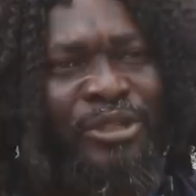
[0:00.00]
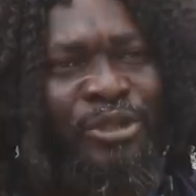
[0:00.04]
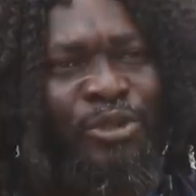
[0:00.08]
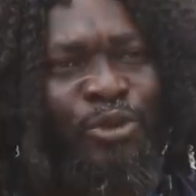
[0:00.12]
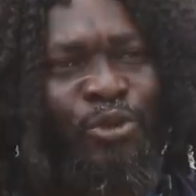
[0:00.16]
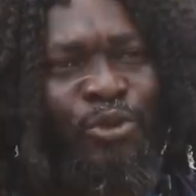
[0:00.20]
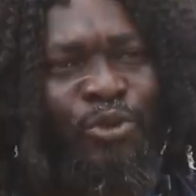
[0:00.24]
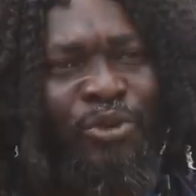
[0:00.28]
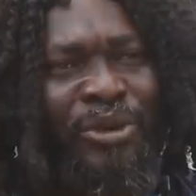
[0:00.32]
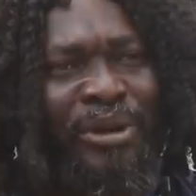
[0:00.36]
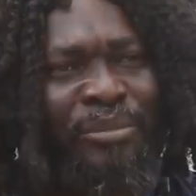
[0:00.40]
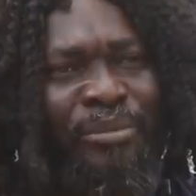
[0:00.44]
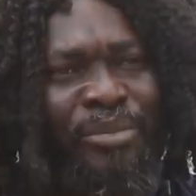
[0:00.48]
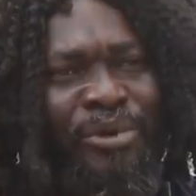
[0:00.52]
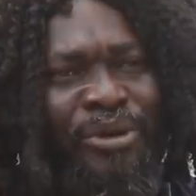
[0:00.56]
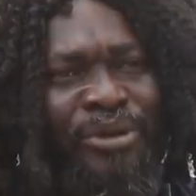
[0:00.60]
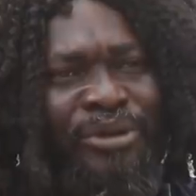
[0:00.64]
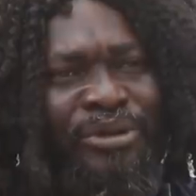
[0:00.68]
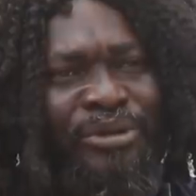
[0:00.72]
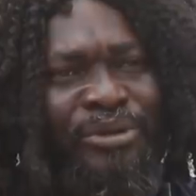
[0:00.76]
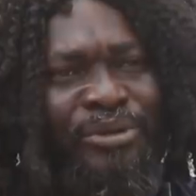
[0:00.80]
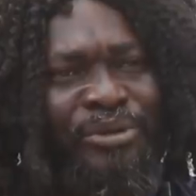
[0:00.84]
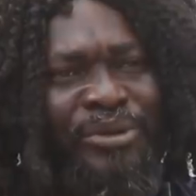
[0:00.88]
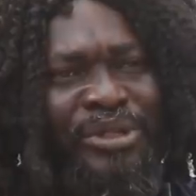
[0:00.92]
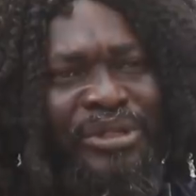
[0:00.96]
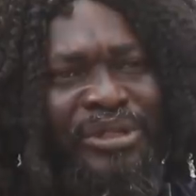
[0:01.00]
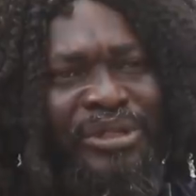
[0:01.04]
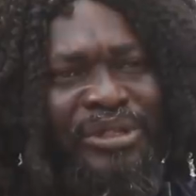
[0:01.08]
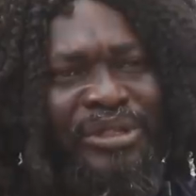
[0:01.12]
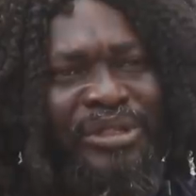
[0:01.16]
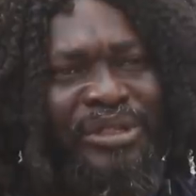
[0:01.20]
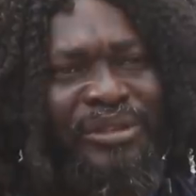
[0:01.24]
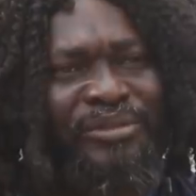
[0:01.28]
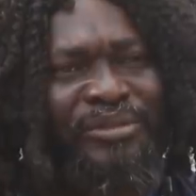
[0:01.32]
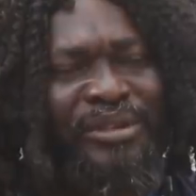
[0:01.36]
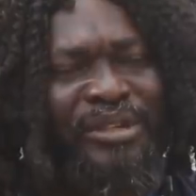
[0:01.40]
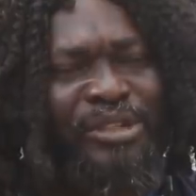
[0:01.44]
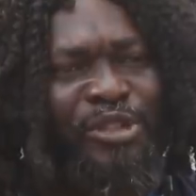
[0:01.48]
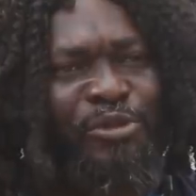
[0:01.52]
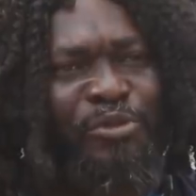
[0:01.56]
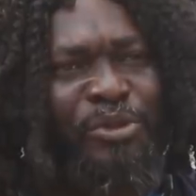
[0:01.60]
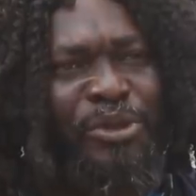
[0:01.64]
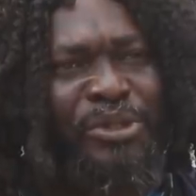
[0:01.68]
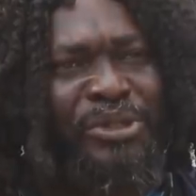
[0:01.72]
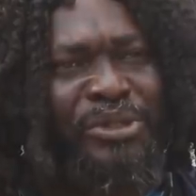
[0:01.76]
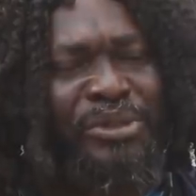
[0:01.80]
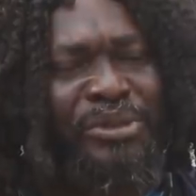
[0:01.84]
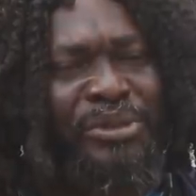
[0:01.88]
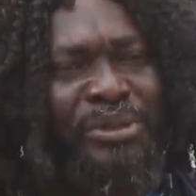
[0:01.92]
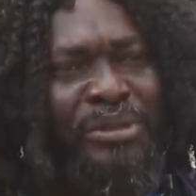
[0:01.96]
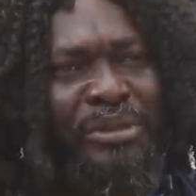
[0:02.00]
You were born with a silver spoon,